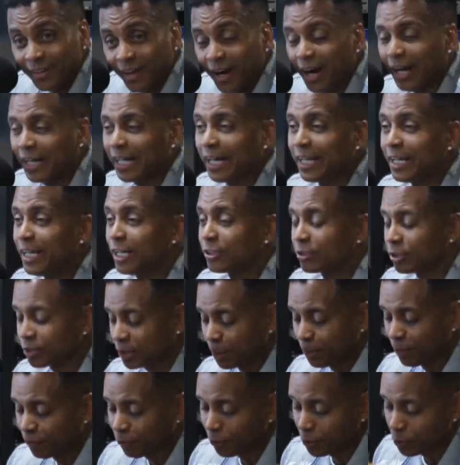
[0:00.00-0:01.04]
I got to ask you
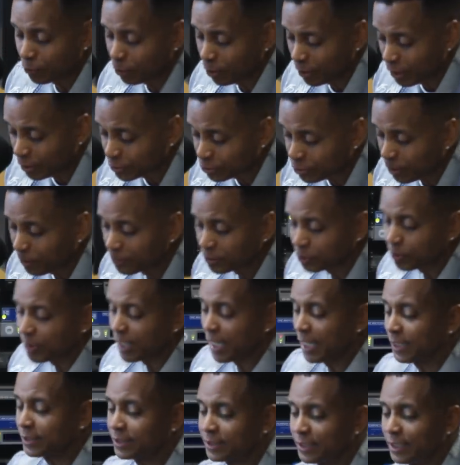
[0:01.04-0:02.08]
something before you roll out. So much you
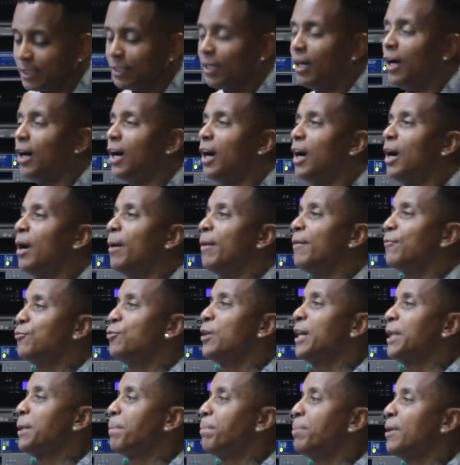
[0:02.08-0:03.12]
how I see. Uh, mm -hmm. If
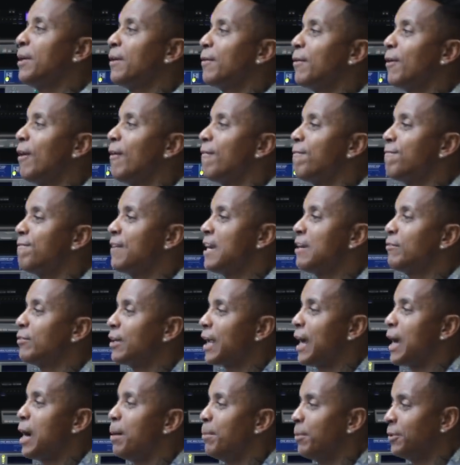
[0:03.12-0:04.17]
you had to pick a
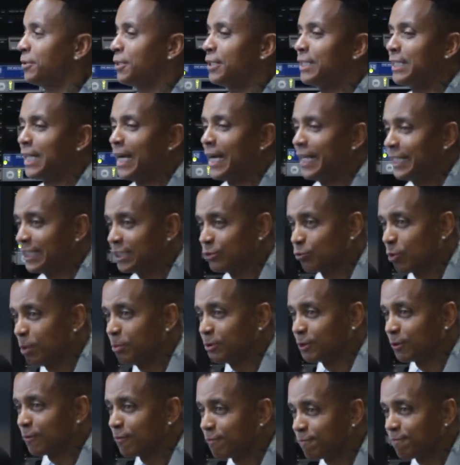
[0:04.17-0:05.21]
favorite album of the '90s, what
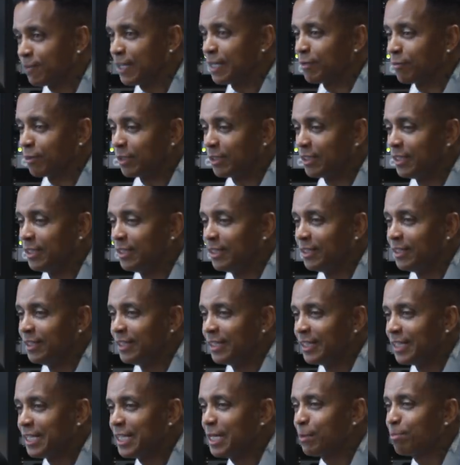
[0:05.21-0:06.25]
would your favorite
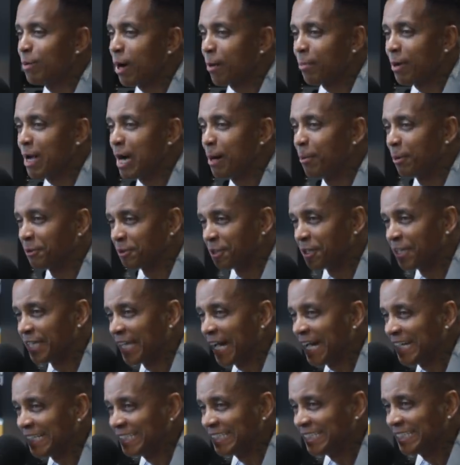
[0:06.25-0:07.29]
hip hop album of the
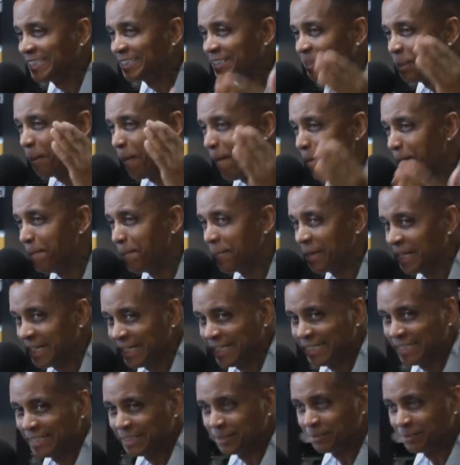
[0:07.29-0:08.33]
'90s. Oh, B.